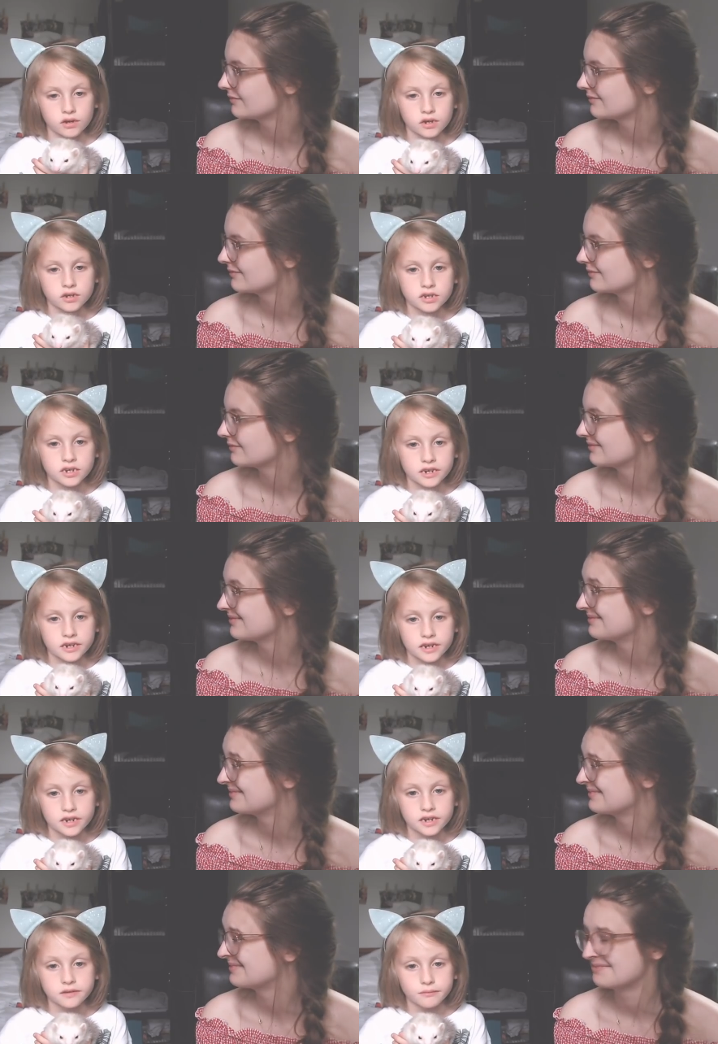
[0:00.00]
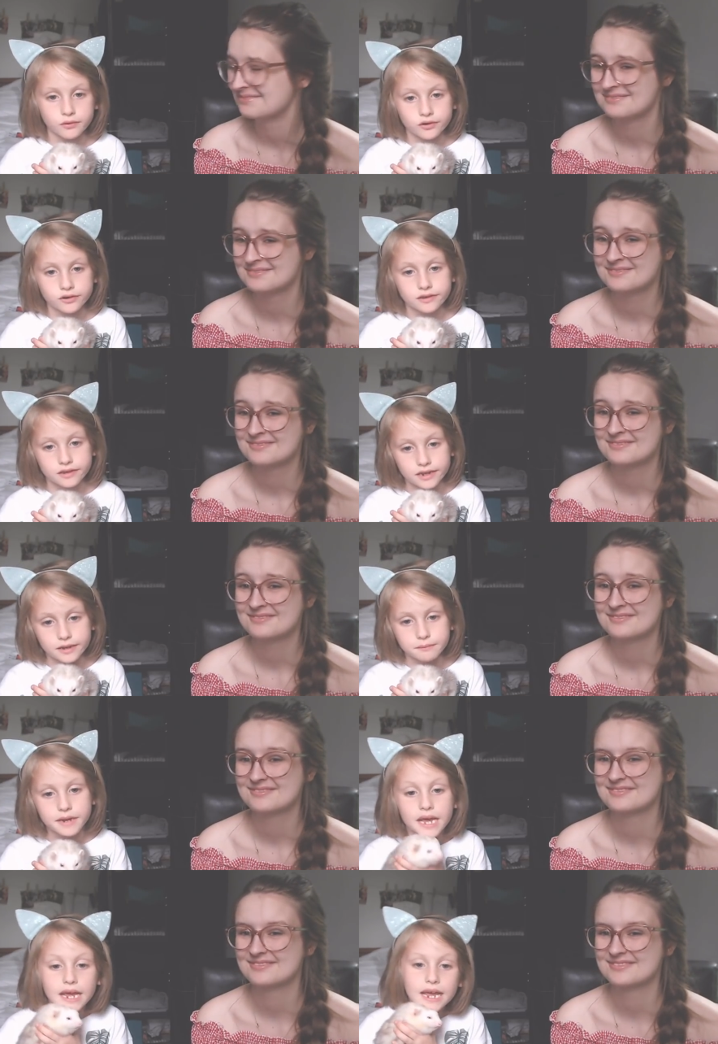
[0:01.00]
Speaker 1: and she needs sleep.
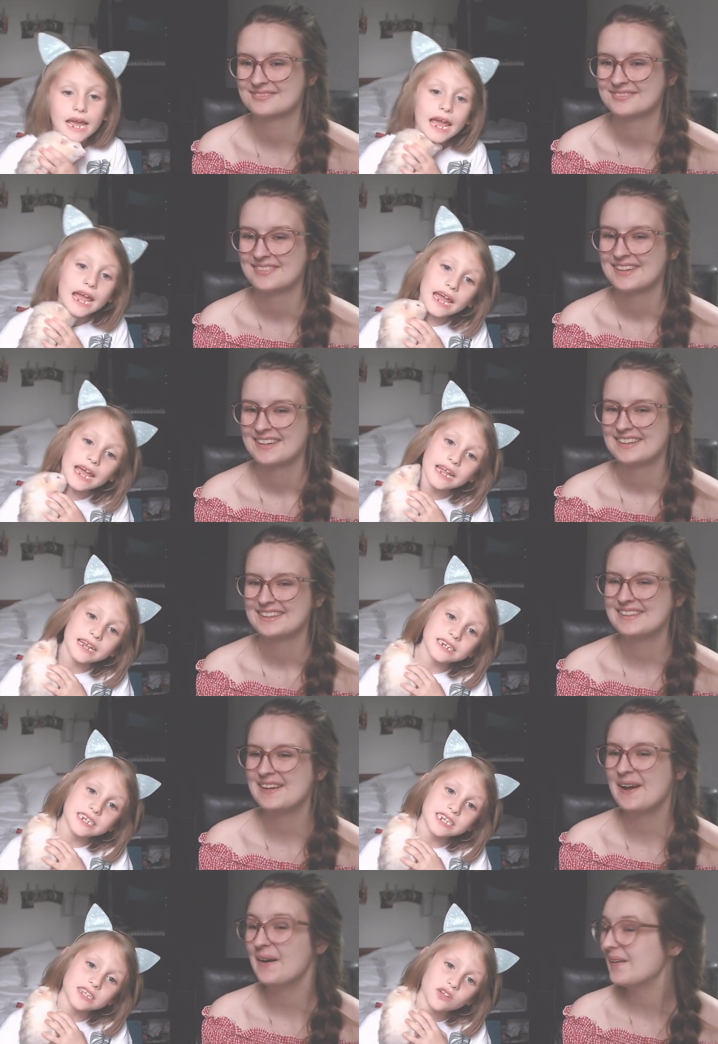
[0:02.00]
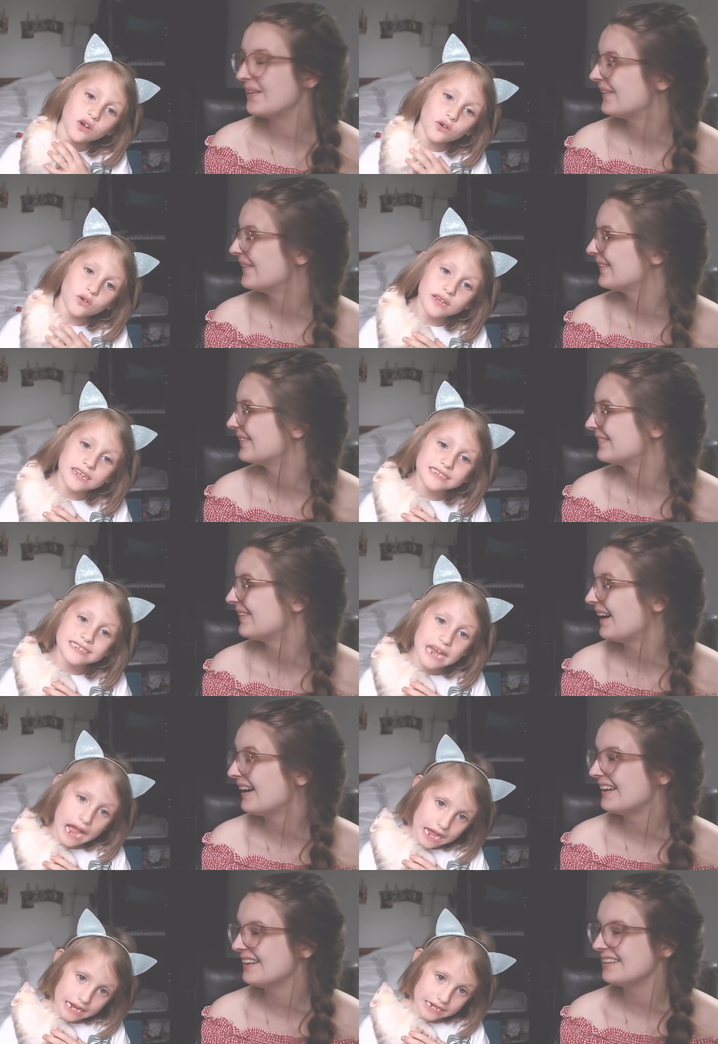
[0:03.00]
And no,
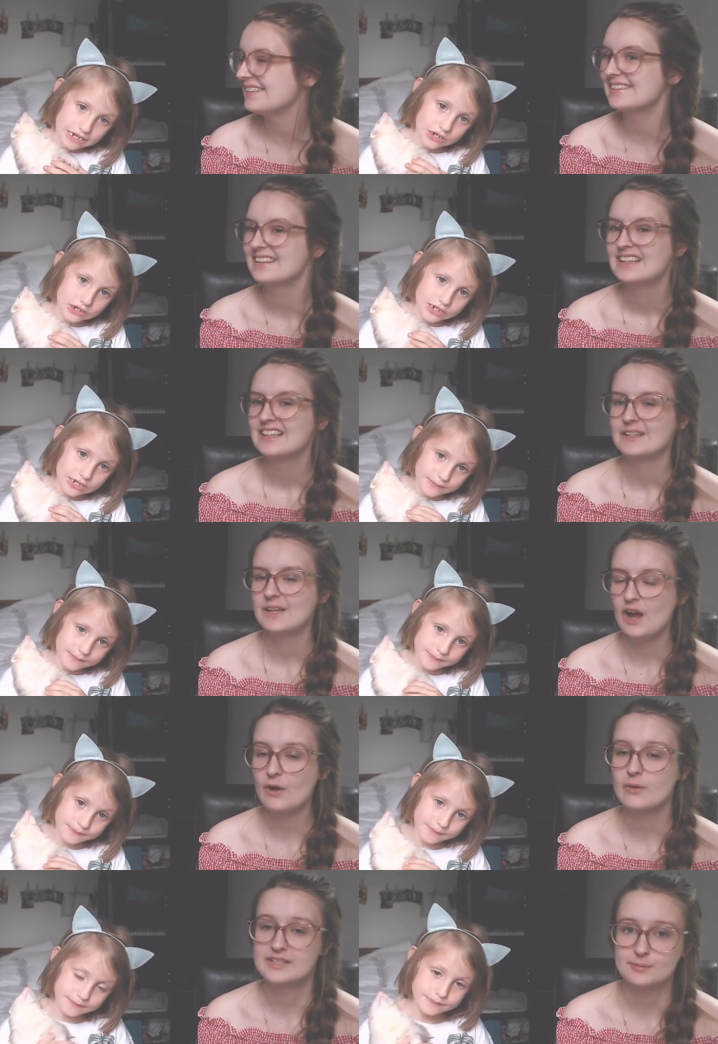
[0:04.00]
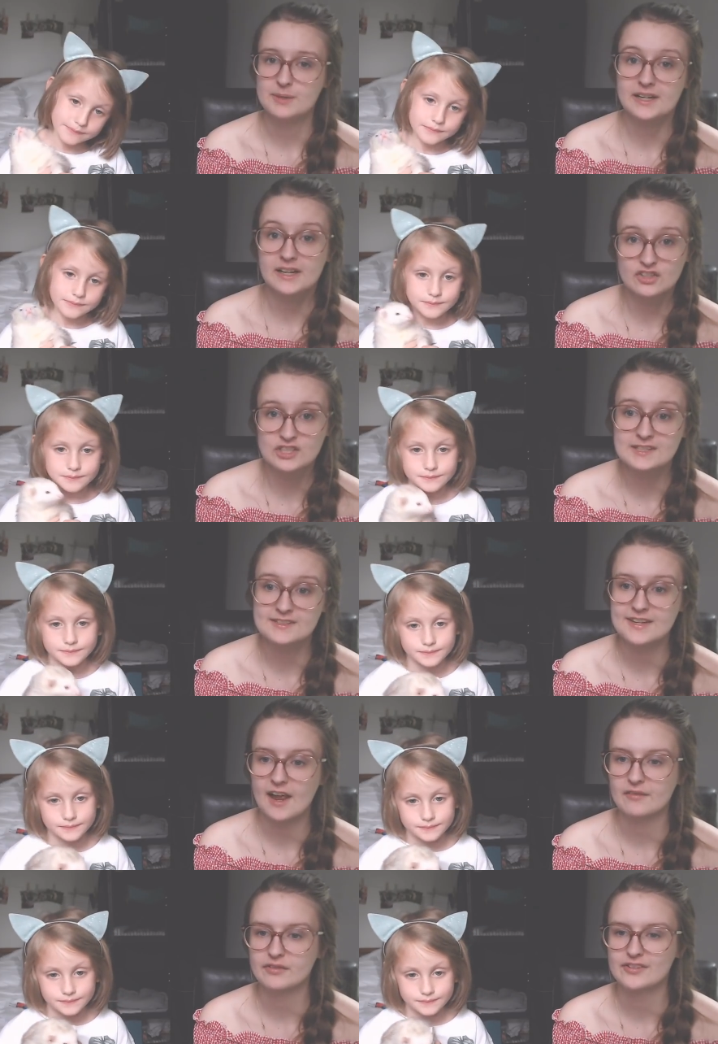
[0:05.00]
well,
Speaker 2: no, it's because she's
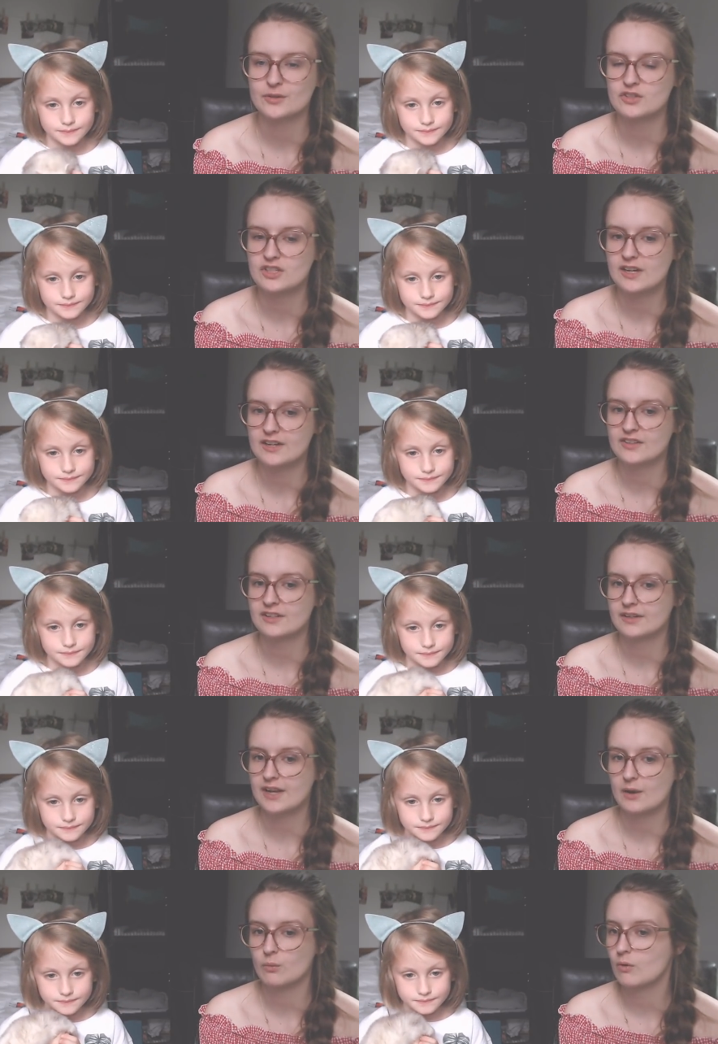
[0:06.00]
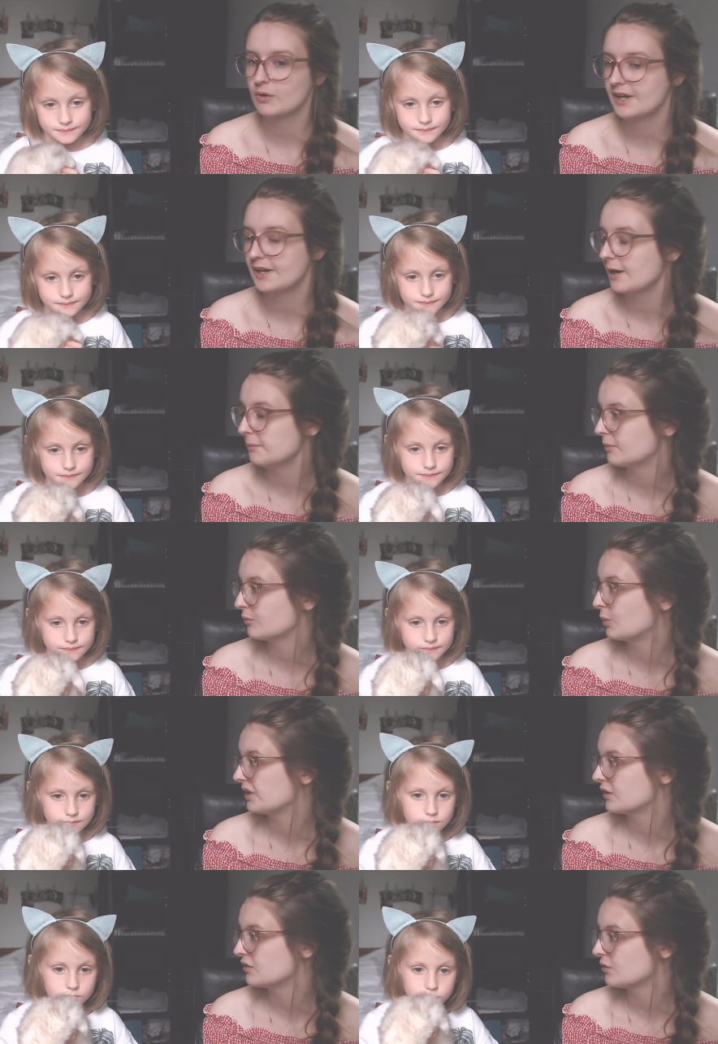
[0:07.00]
deaf, so she doesn't get woken up
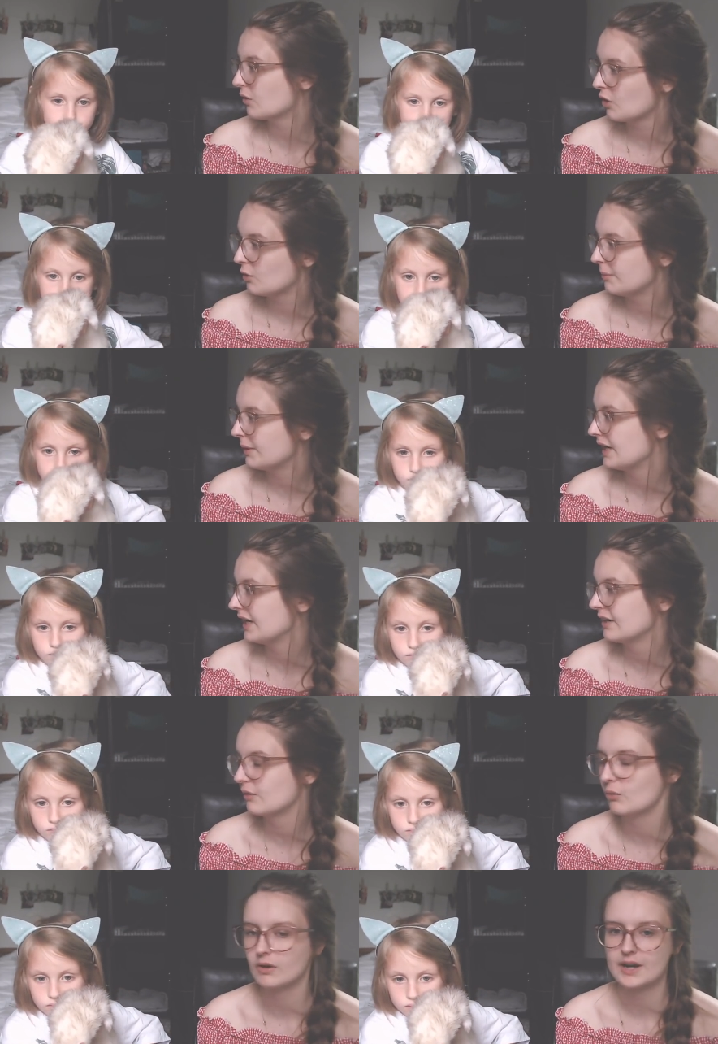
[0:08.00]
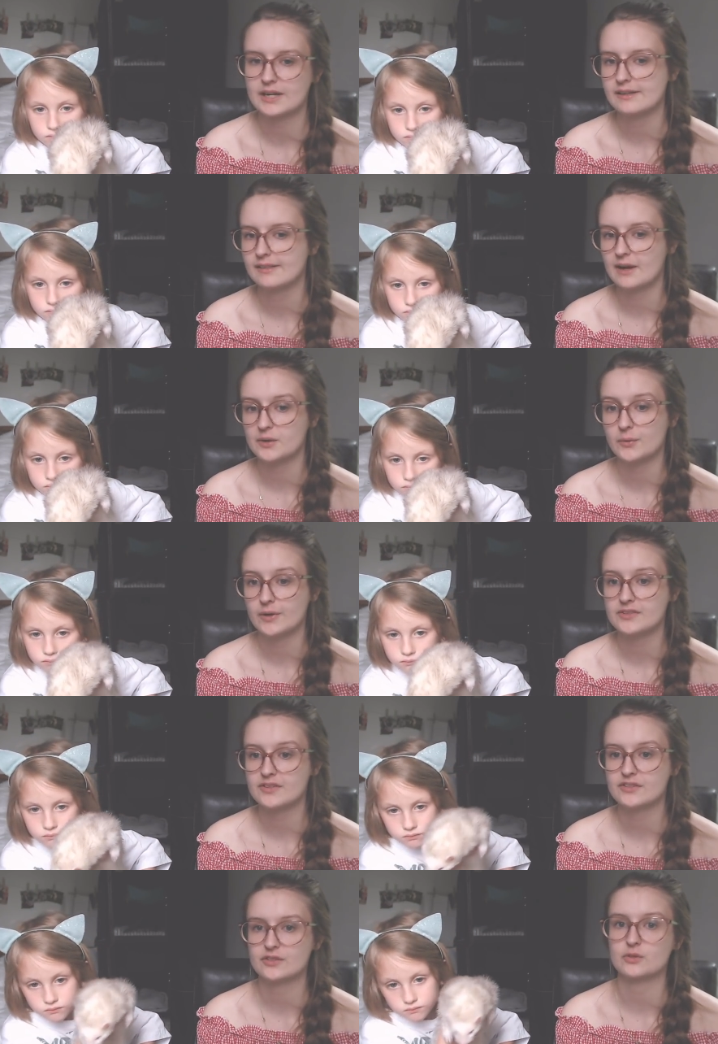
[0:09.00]
with the door opening or any loud
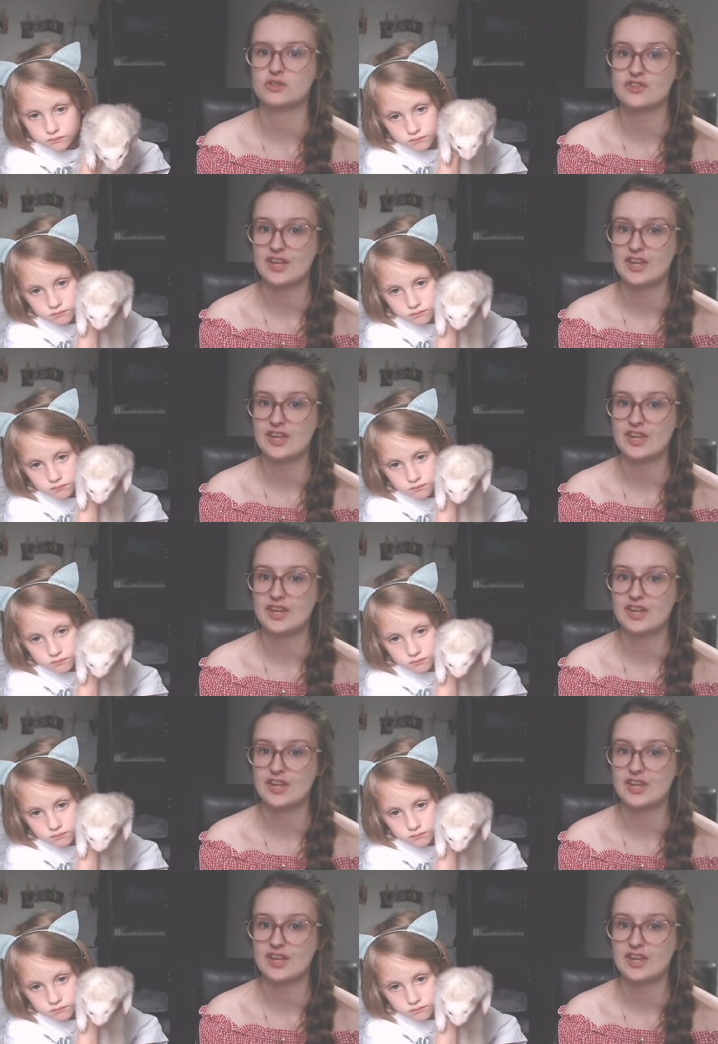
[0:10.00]
noises, so she's